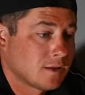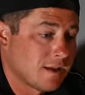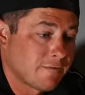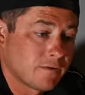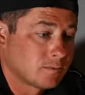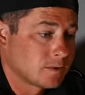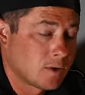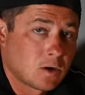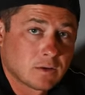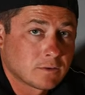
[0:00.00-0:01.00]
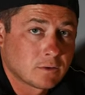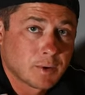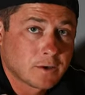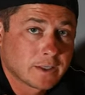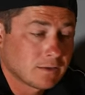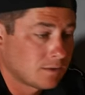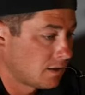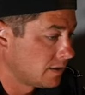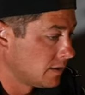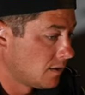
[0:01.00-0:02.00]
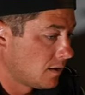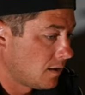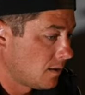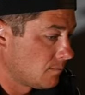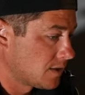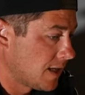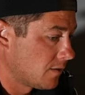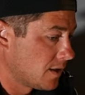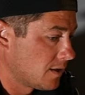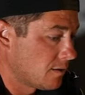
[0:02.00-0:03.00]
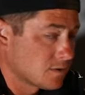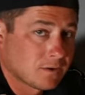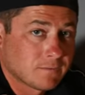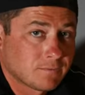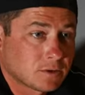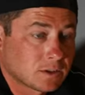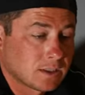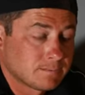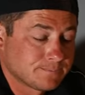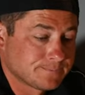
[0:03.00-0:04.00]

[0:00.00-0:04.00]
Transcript: They filmed them all in their own parking lot um, down at Arizona, or uh,